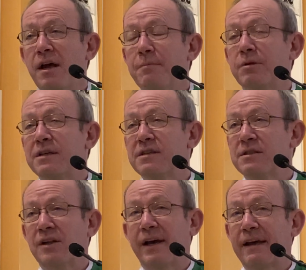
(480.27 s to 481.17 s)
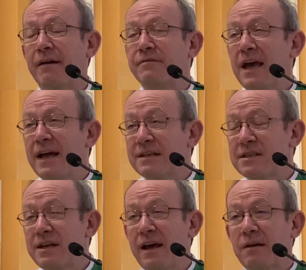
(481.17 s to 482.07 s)
places like
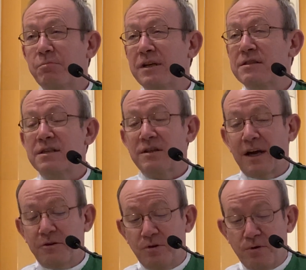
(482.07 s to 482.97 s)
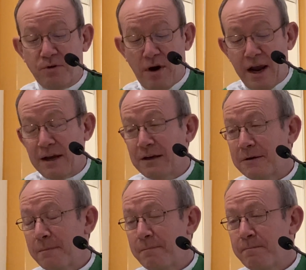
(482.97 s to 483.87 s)
Afghanistan, places like Ukraine.
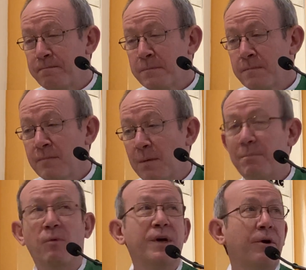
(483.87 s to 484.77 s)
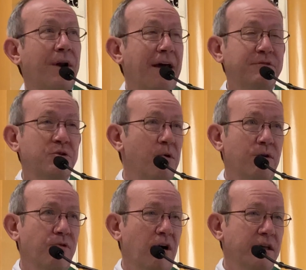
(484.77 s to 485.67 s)
But we don't have to go
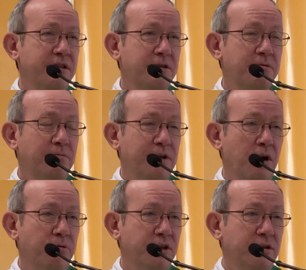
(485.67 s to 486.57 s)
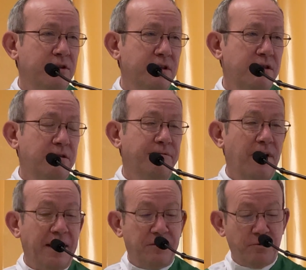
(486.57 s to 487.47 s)
across the oceans to
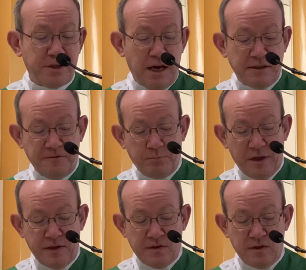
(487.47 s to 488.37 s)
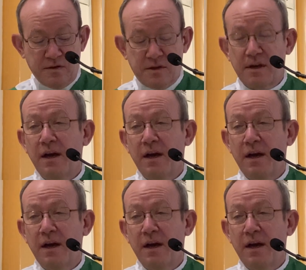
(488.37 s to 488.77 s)
find those kinds of places.